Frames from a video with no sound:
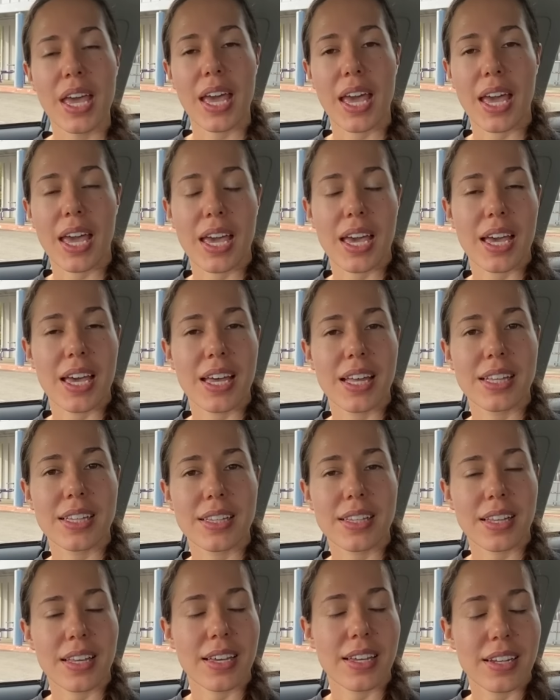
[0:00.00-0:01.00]

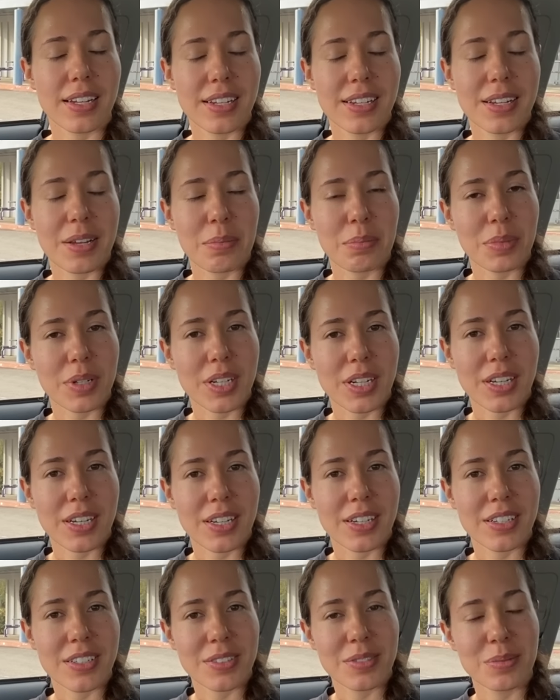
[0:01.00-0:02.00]
And then I'm
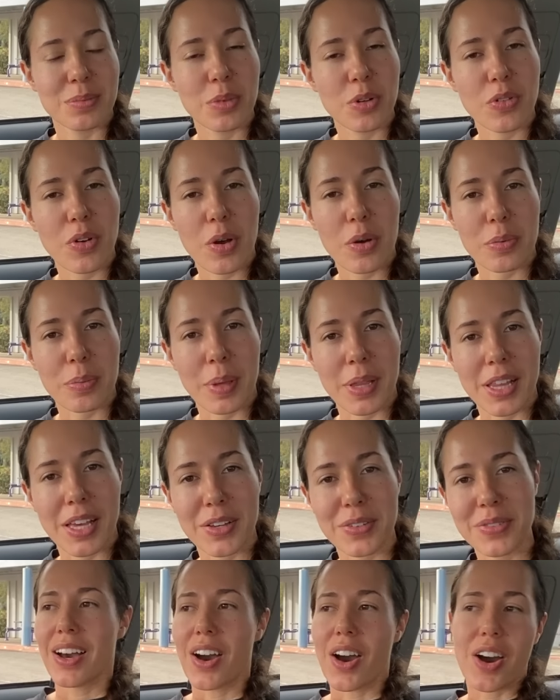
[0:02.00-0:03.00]
gonna move on with my
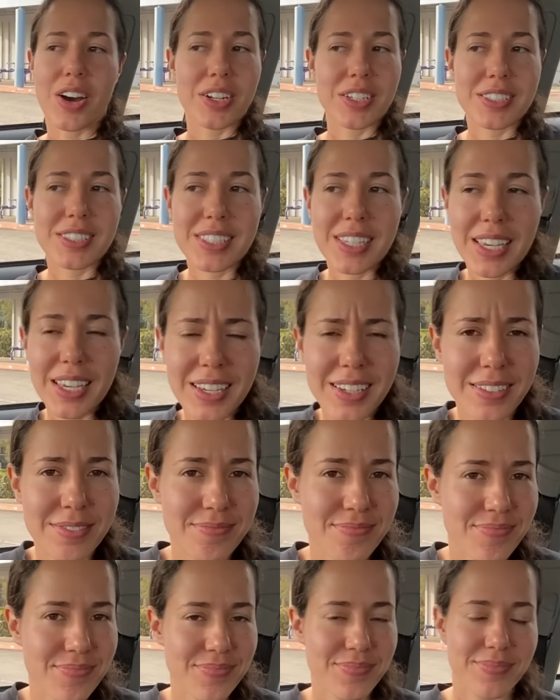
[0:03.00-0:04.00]
life. Honestly,
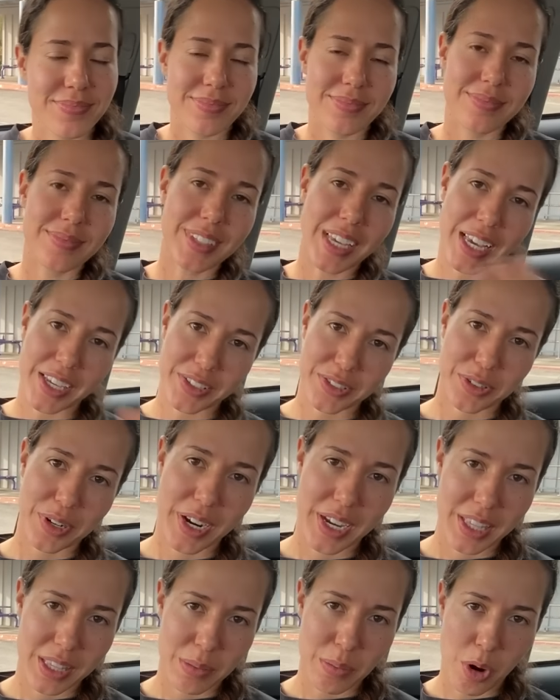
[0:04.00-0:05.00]
tastes
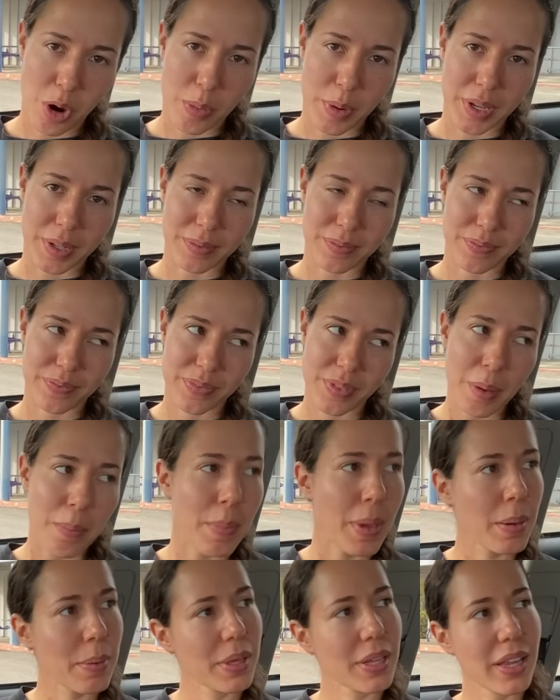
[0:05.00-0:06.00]
great in the moment.
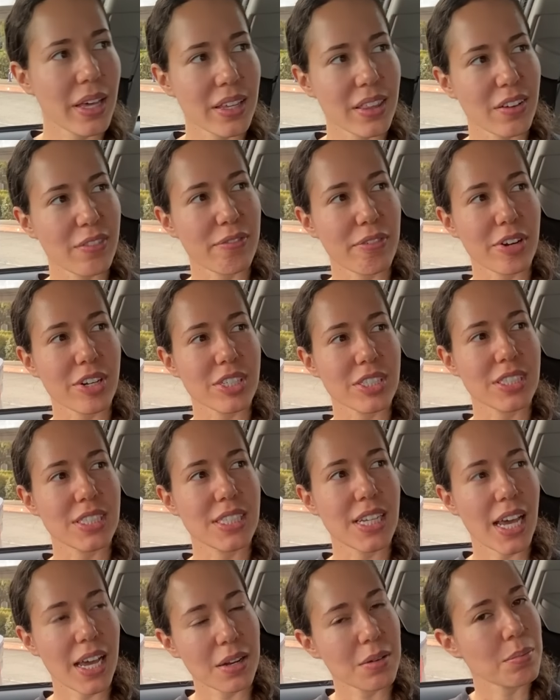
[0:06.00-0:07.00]
Maybe like the first
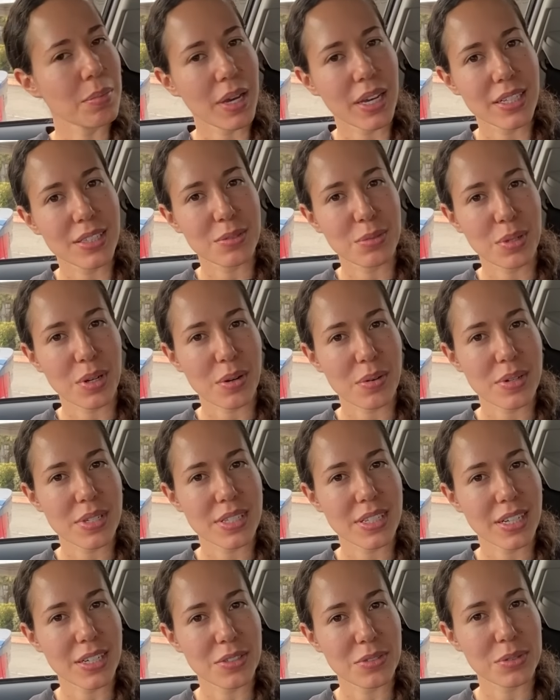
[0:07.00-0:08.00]
10 bites would always
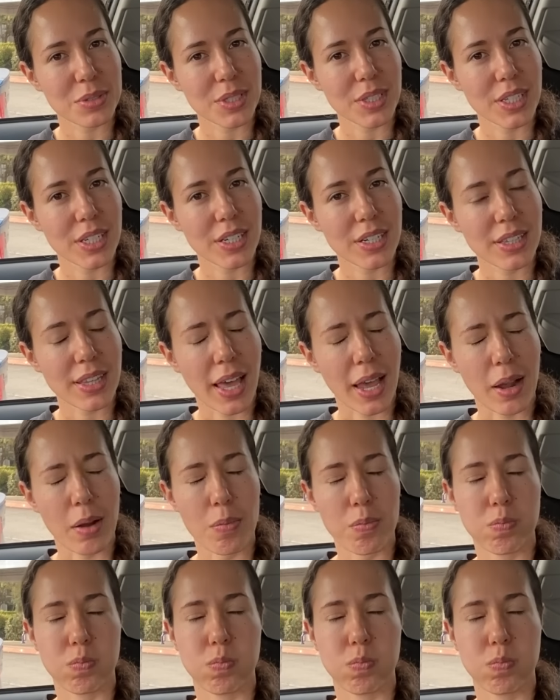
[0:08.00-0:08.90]
taste really good, like